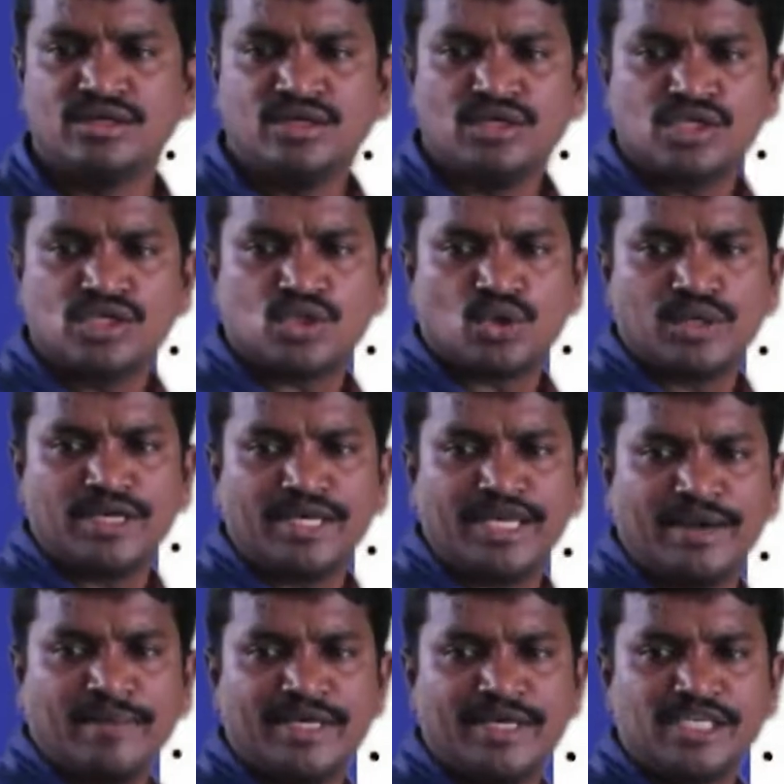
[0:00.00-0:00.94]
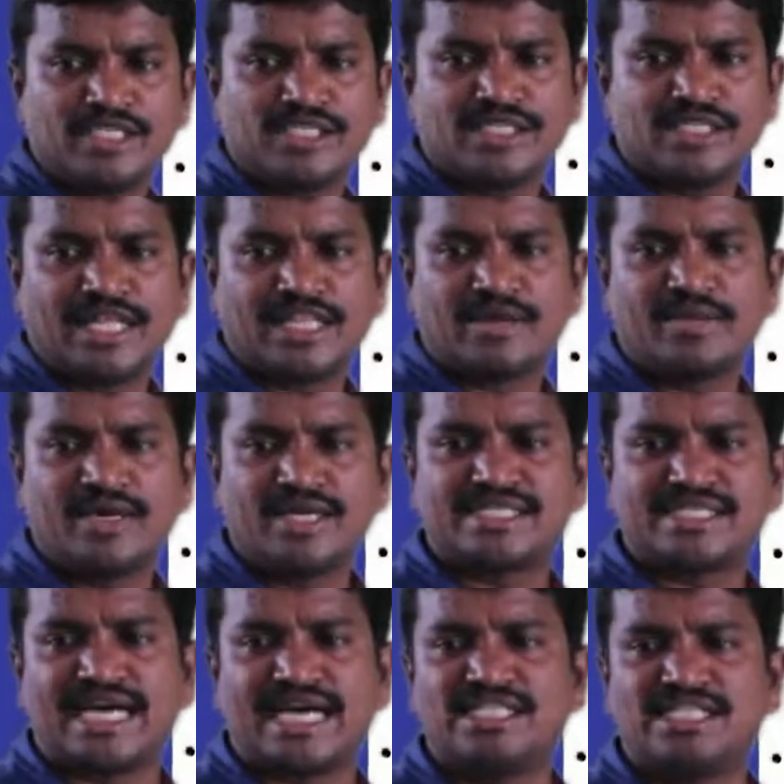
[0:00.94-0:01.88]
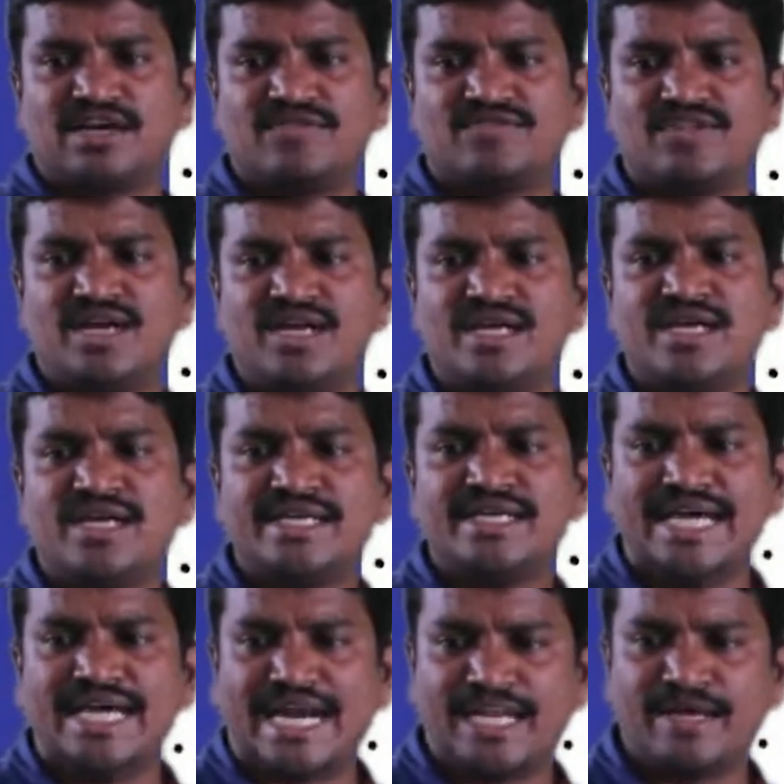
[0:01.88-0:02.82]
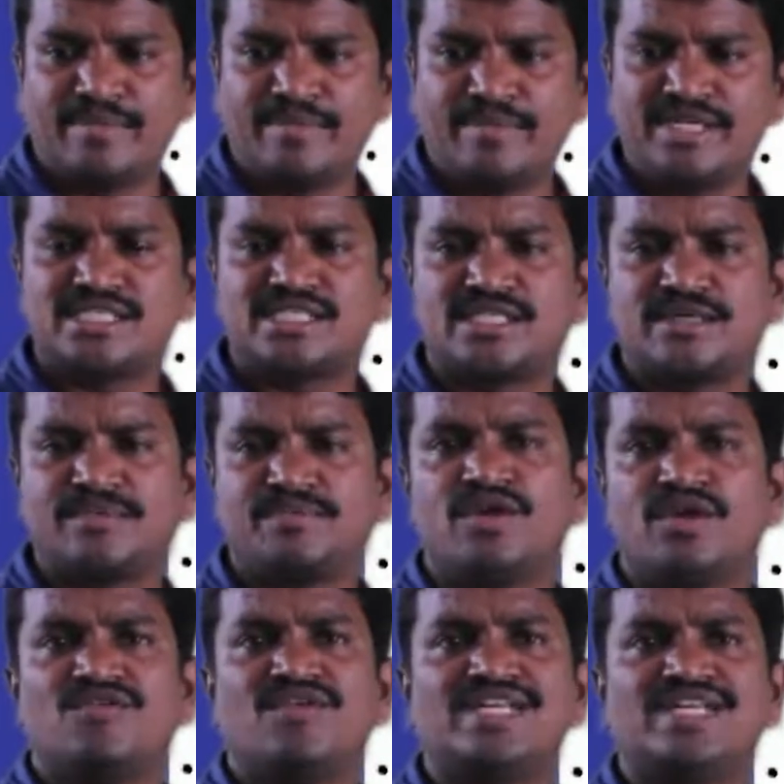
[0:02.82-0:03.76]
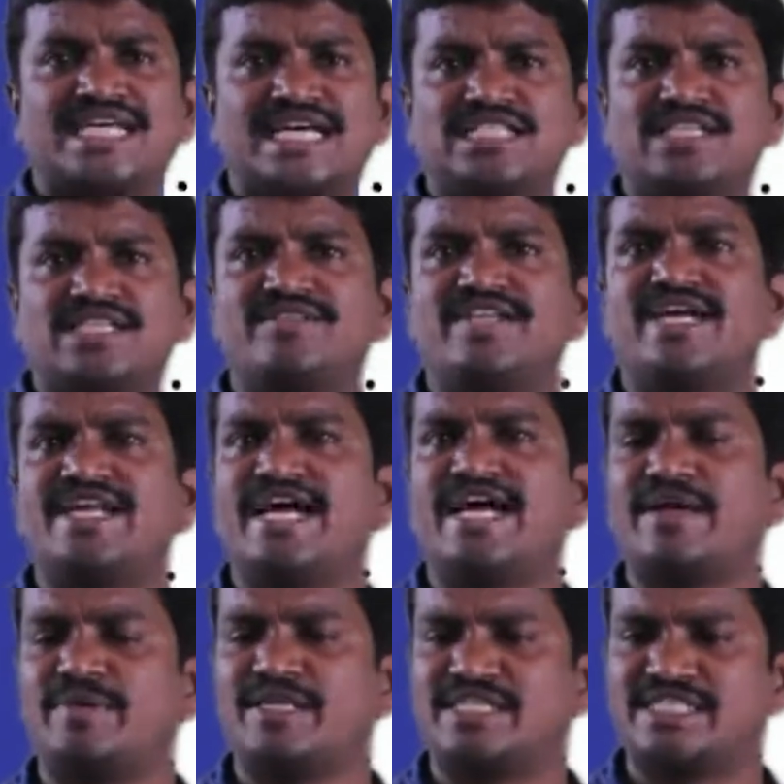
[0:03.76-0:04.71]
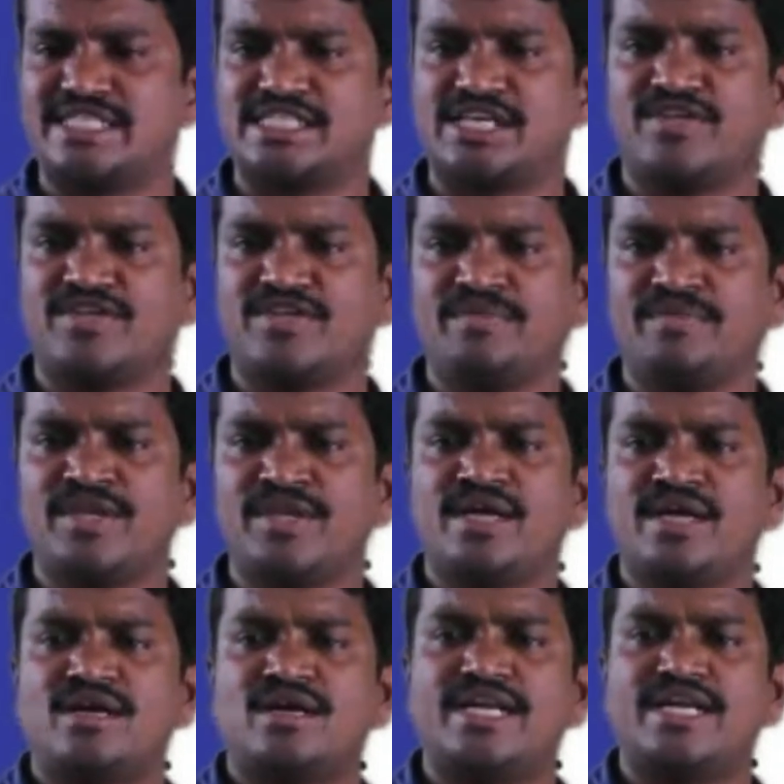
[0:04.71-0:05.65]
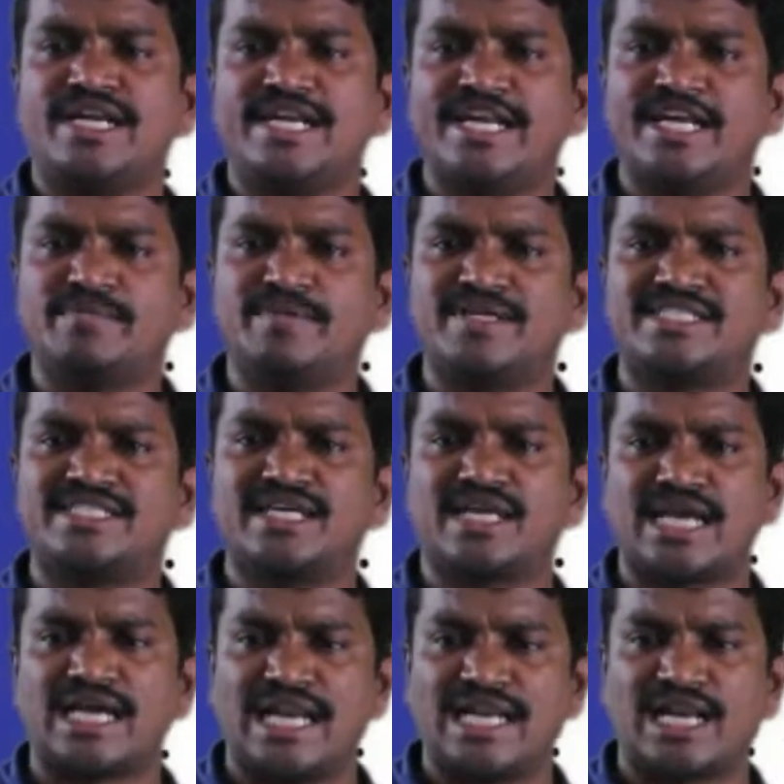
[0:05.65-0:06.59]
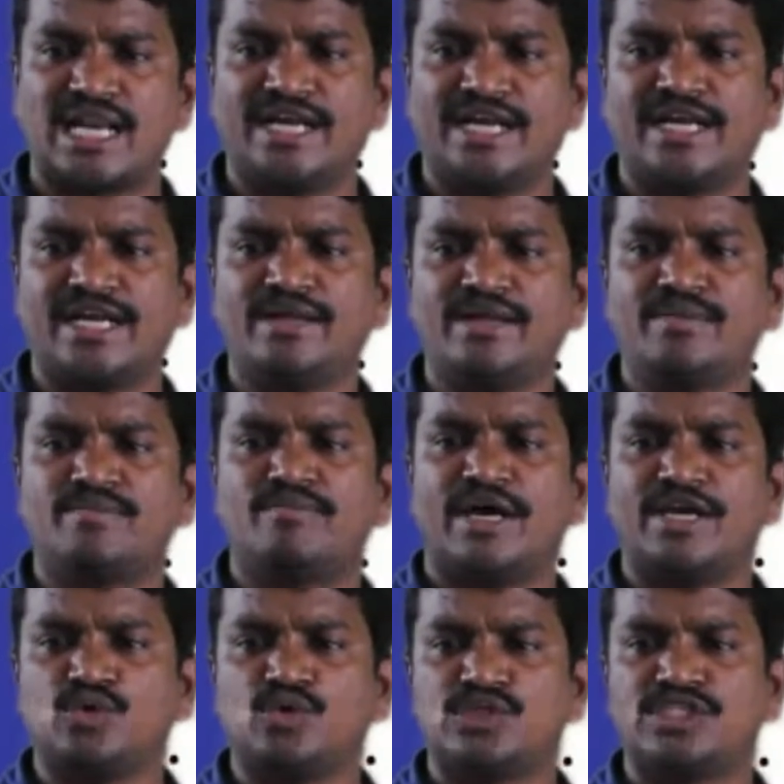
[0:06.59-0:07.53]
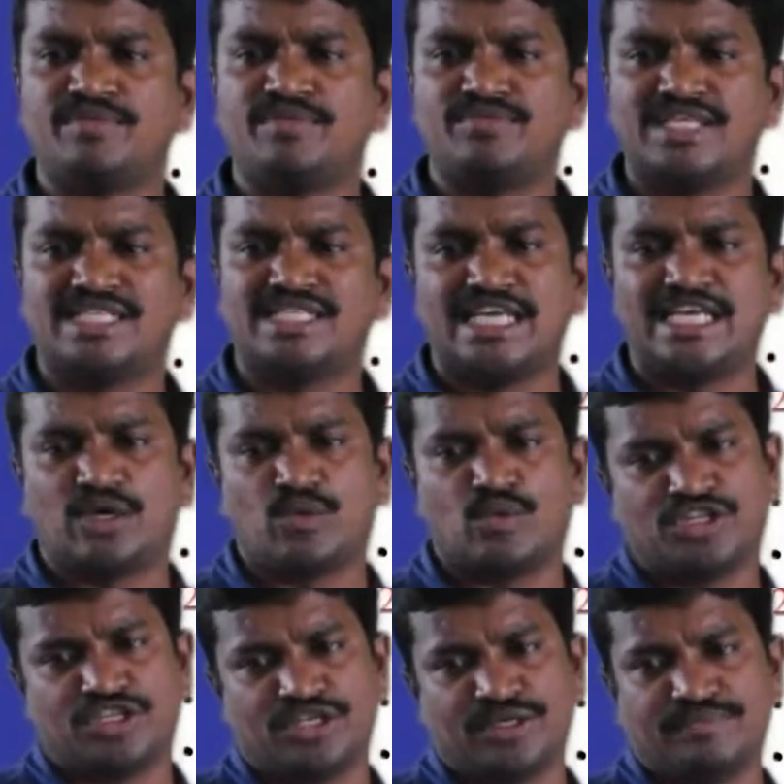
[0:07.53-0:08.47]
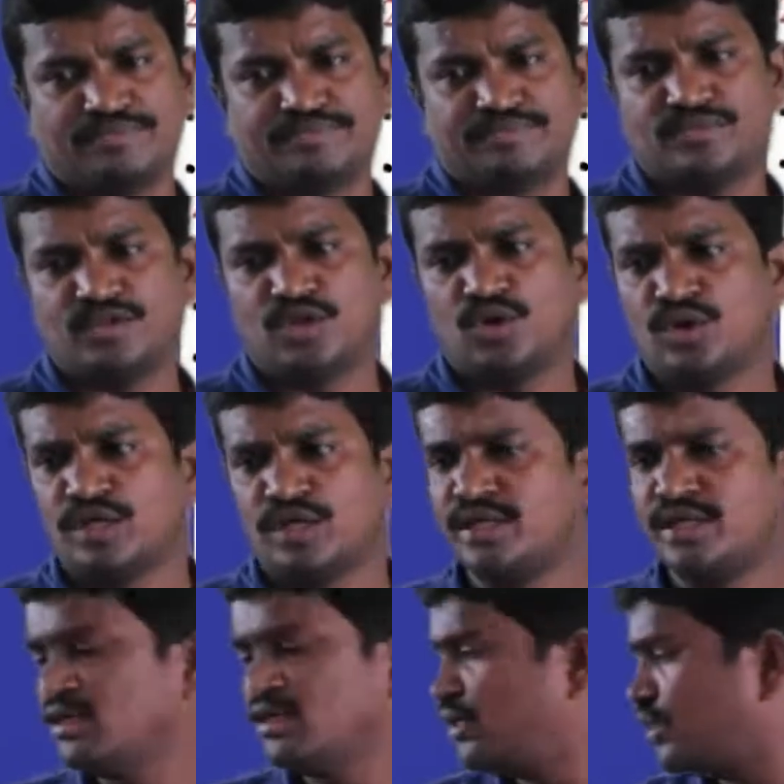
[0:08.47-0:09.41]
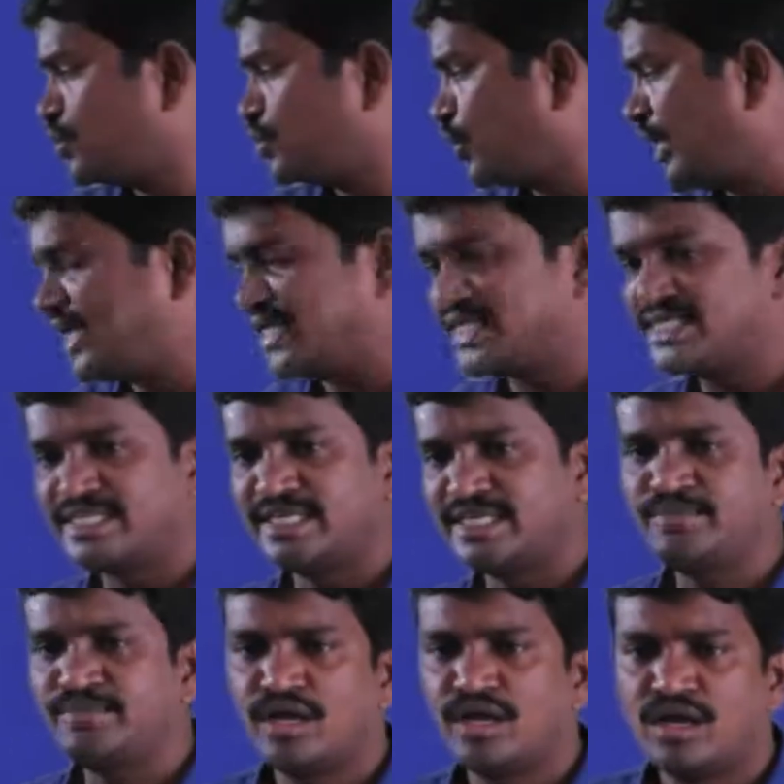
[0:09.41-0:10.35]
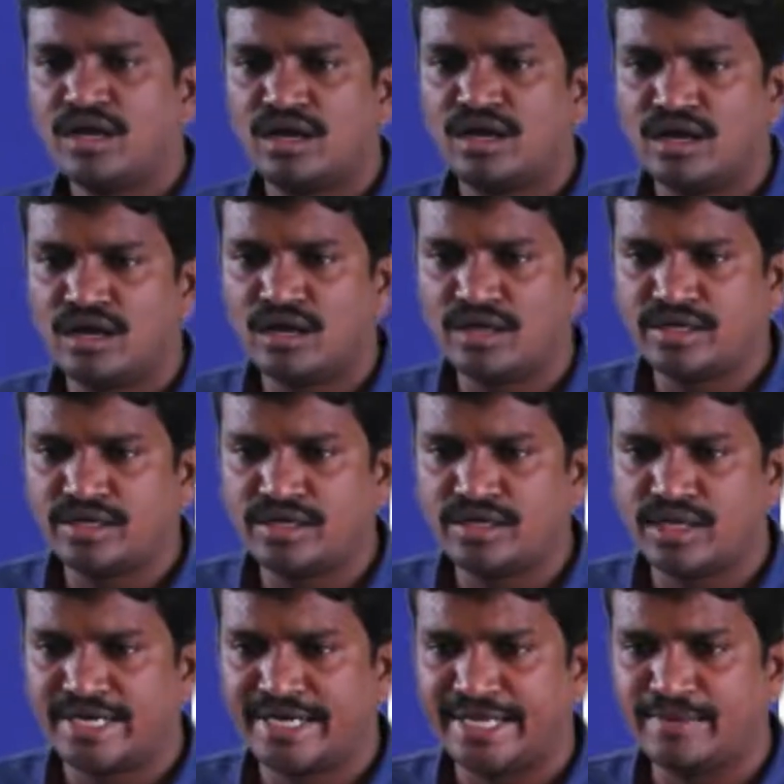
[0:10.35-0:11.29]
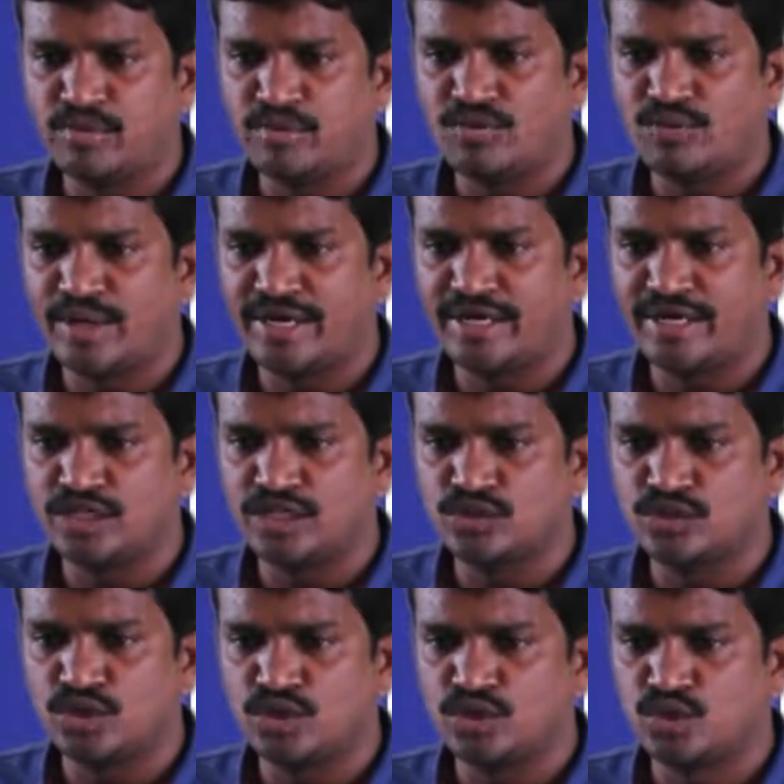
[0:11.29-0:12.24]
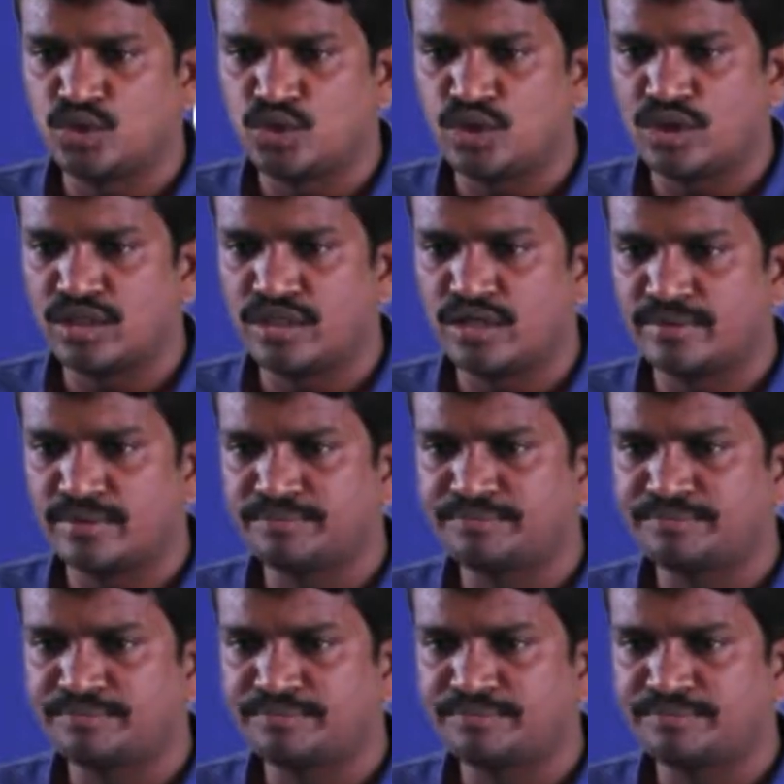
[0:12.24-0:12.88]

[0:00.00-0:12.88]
So m is nothing but size of the data bits. When size of the data bits is given, redundant bits are calculated by using this equation. Okay. So let us see a table where it is going to show all the